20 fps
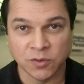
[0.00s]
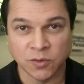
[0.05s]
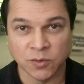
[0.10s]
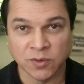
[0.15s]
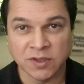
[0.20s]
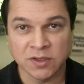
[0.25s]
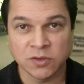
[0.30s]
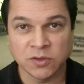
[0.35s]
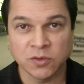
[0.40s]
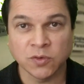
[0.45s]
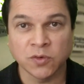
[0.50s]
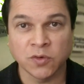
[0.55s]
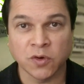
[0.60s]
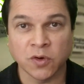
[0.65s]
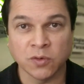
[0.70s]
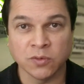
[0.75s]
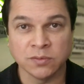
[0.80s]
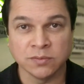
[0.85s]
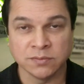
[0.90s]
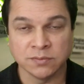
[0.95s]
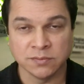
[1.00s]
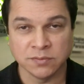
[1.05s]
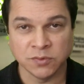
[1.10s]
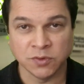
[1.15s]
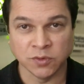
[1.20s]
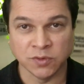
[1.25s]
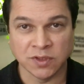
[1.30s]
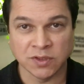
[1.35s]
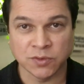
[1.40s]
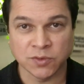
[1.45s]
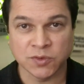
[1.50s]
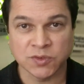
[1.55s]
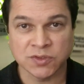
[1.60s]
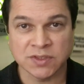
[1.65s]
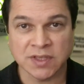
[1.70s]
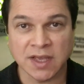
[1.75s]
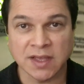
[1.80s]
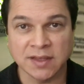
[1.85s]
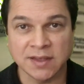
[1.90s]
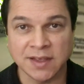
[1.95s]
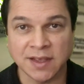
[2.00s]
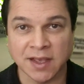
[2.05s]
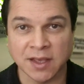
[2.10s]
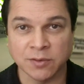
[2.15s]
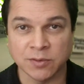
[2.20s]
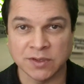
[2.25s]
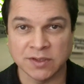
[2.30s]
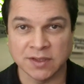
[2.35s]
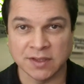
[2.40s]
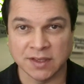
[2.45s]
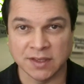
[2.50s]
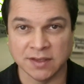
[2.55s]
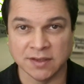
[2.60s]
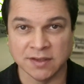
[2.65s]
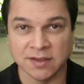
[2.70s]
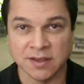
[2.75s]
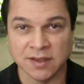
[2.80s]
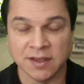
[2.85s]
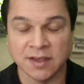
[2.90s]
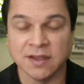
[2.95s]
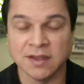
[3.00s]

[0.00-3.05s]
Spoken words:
You need to grow, you need to study every day,